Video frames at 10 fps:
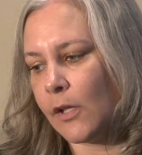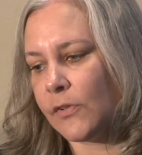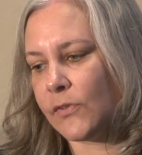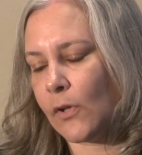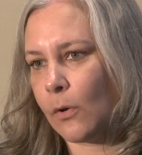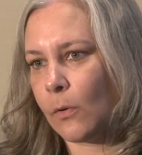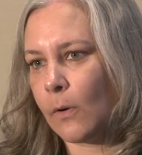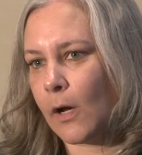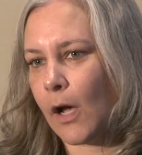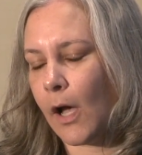
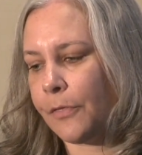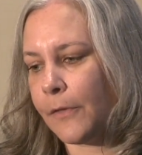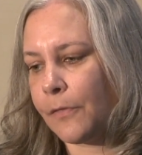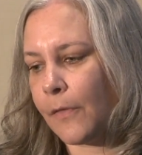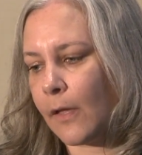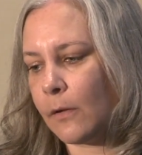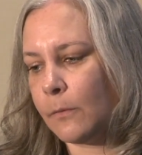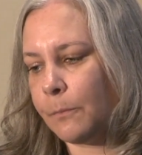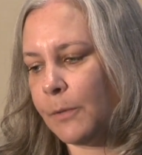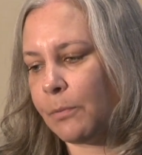So I think
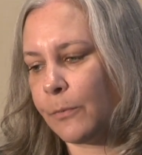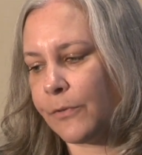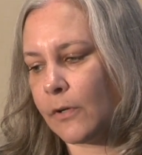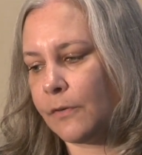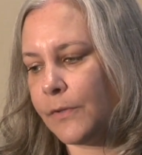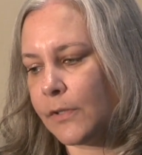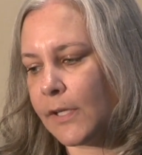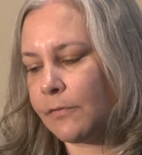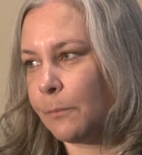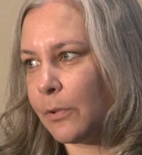that people within our field
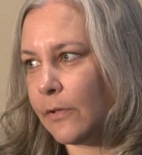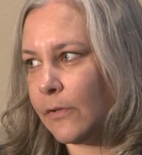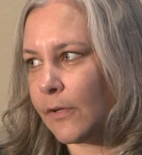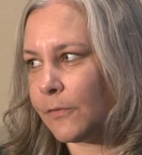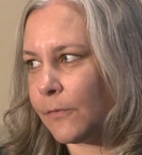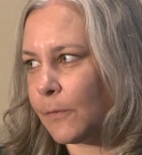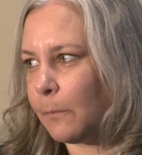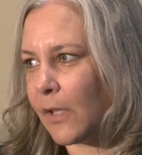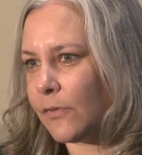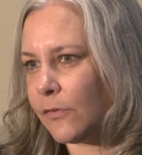have completely different
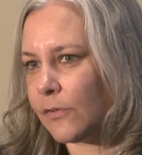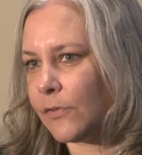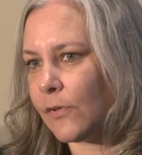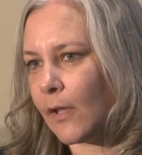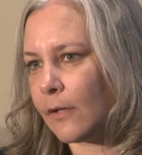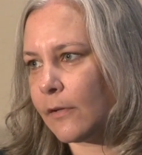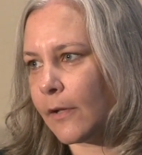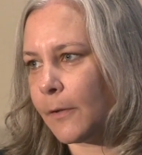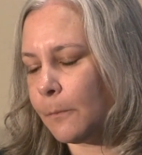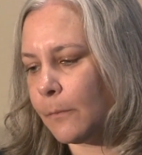messages, and
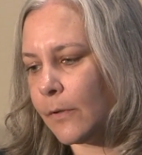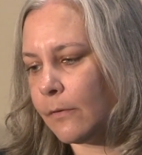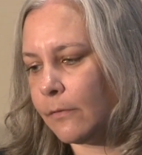I'm